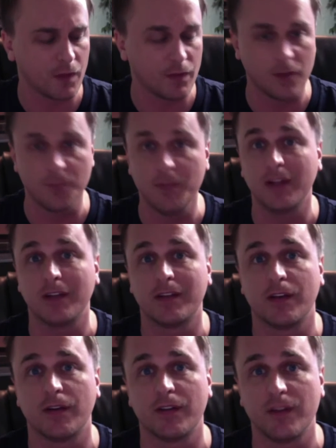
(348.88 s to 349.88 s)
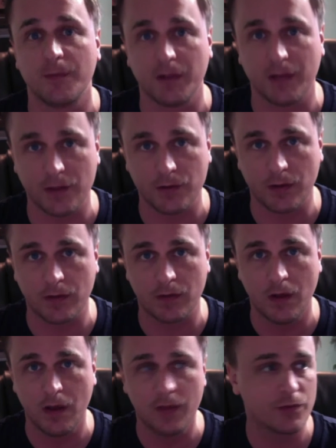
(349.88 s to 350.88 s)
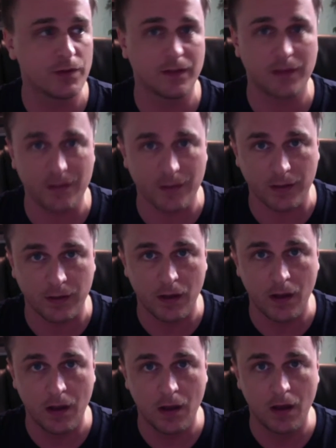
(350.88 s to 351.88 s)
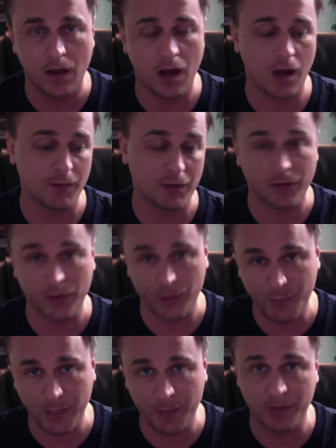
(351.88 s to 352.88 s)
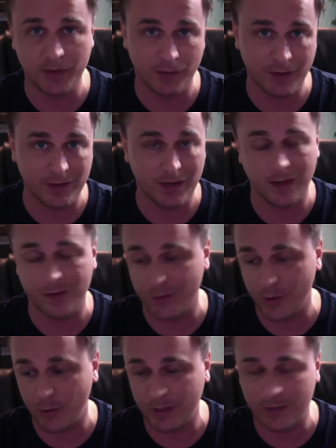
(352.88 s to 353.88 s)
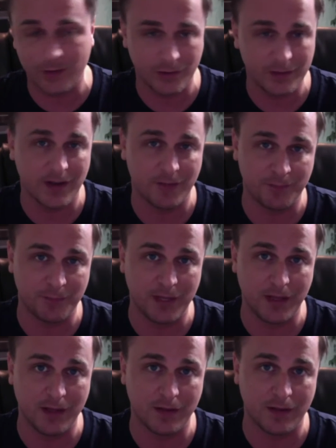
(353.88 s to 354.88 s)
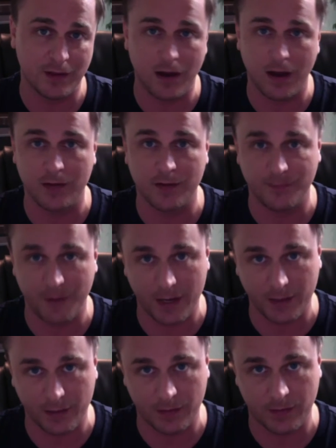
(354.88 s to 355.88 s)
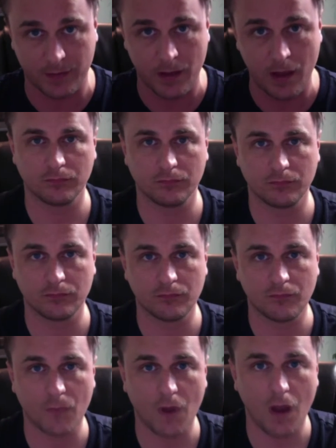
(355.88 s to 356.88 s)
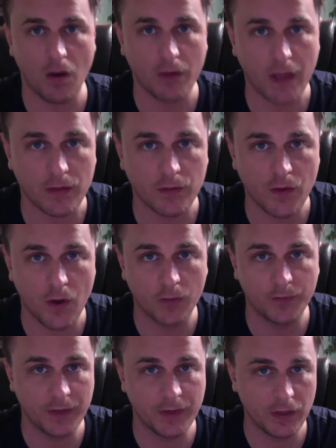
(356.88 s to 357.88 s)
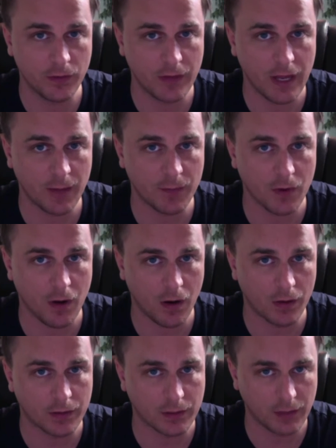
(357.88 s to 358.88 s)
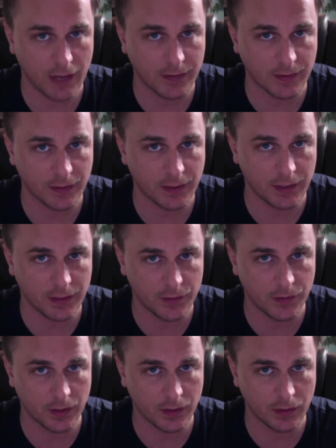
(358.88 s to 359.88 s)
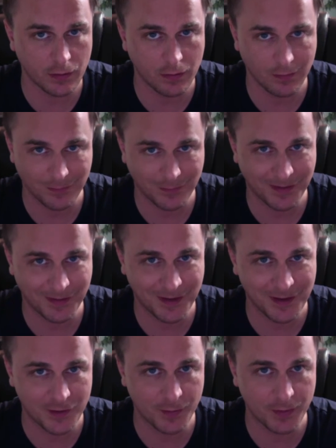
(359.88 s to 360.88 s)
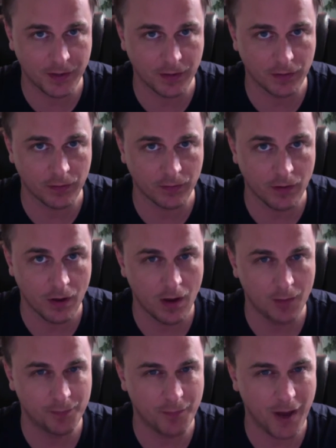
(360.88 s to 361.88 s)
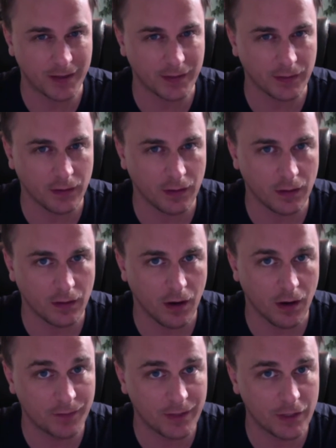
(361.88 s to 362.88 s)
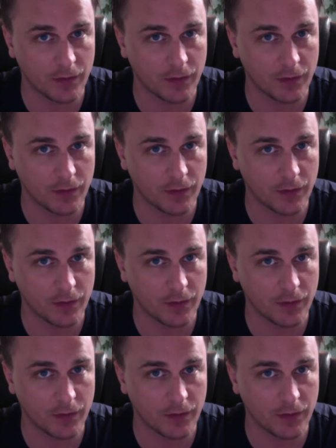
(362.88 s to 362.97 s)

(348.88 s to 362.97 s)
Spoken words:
military simulations. There just isn't. There could be, but there isn't, and so it couldn't be the cause of violence. Okay, so video games aren't classically conditioning kids to be killers, but are video